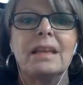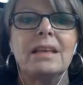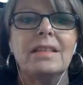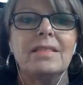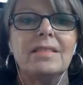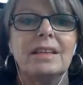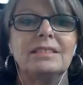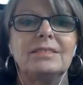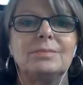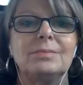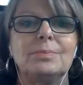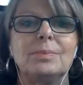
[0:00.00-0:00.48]

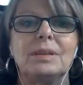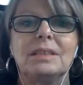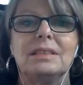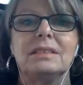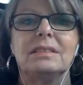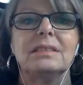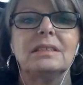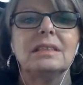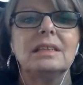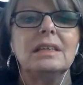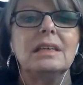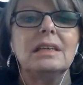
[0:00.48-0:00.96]
That's
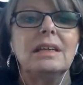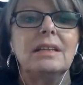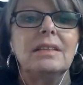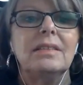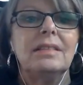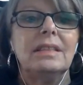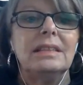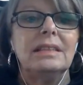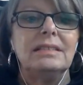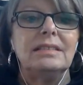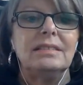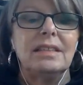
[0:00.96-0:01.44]
what
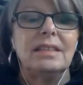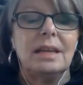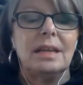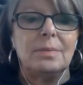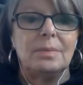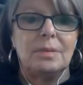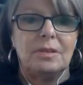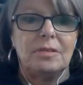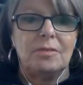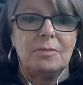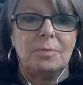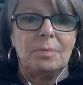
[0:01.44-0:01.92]
these type
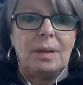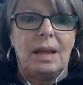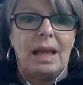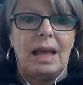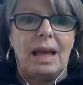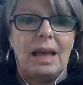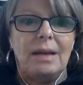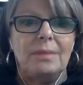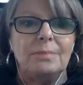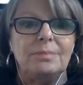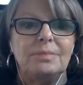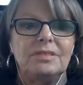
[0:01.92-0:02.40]
of
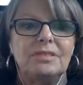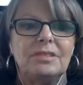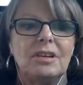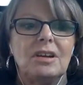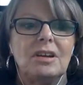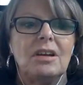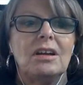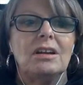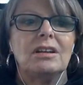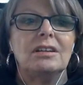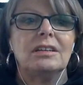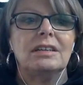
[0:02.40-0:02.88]
blabs
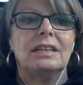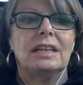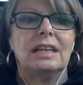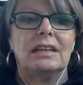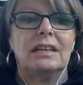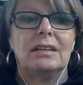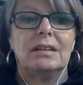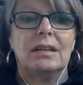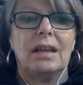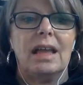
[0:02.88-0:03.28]
are like.